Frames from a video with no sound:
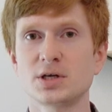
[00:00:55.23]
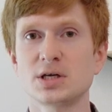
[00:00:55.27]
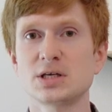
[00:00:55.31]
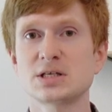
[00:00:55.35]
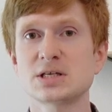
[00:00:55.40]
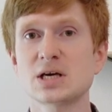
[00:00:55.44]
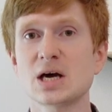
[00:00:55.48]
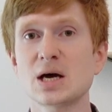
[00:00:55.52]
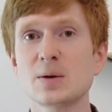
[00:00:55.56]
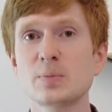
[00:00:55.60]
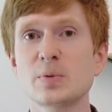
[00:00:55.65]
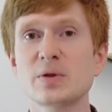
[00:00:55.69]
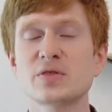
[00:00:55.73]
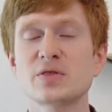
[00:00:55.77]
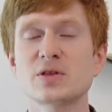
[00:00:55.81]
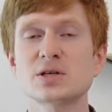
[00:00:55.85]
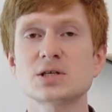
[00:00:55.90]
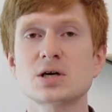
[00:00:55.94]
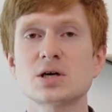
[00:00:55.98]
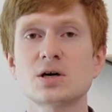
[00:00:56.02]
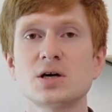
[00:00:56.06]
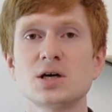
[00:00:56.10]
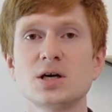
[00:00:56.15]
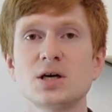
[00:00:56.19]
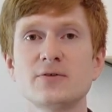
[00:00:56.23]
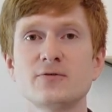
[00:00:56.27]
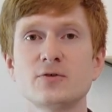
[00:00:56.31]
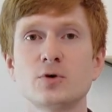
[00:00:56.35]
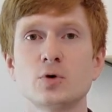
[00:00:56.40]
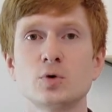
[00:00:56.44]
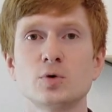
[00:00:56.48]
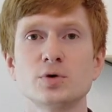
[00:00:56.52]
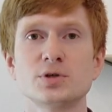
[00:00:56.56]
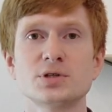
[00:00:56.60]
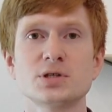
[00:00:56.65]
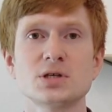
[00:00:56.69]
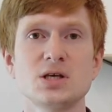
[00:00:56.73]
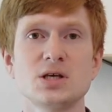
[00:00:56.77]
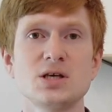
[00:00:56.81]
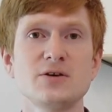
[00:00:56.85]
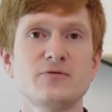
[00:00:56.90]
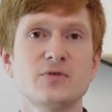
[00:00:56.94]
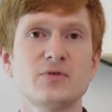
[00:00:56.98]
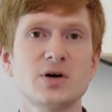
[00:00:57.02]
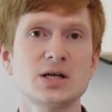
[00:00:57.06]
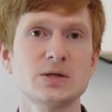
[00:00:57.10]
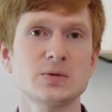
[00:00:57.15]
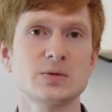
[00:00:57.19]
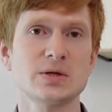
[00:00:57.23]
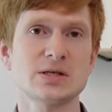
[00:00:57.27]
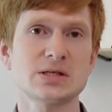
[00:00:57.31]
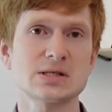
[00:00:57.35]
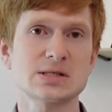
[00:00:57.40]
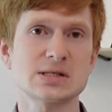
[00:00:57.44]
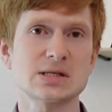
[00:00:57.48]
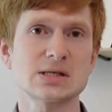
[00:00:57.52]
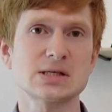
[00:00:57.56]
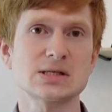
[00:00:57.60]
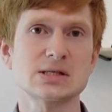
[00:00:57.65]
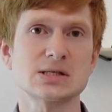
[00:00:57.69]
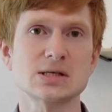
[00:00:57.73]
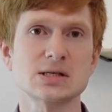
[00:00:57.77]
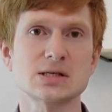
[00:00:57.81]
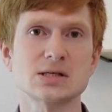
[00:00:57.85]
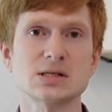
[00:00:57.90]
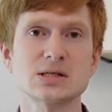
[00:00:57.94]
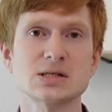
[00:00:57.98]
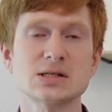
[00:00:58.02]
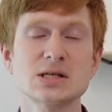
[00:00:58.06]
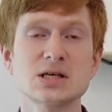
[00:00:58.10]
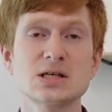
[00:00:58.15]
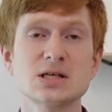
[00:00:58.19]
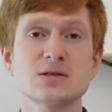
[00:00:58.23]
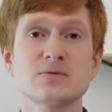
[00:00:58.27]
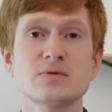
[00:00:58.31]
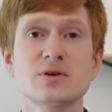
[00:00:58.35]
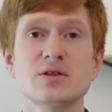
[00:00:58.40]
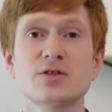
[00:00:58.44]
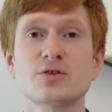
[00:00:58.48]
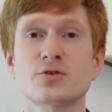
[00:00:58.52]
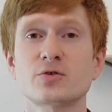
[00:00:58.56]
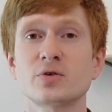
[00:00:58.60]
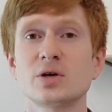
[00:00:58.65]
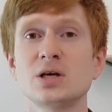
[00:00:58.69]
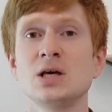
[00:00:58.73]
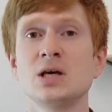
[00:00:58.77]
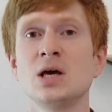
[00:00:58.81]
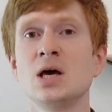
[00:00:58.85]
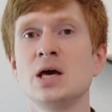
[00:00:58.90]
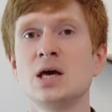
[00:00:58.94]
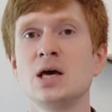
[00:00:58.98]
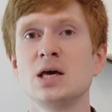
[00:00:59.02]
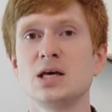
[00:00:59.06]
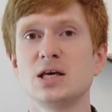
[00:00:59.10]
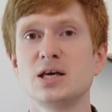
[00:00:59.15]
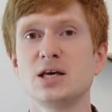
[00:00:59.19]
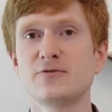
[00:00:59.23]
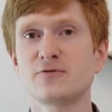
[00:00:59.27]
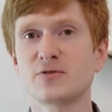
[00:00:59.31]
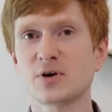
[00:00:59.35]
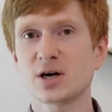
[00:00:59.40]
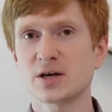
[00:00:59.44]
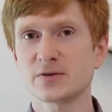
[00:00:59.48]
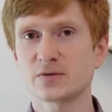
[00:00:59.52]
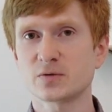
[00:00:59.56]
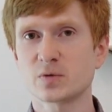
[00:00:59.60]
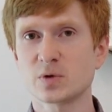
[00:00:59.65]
It happened that I have got 5 2666 v 3 5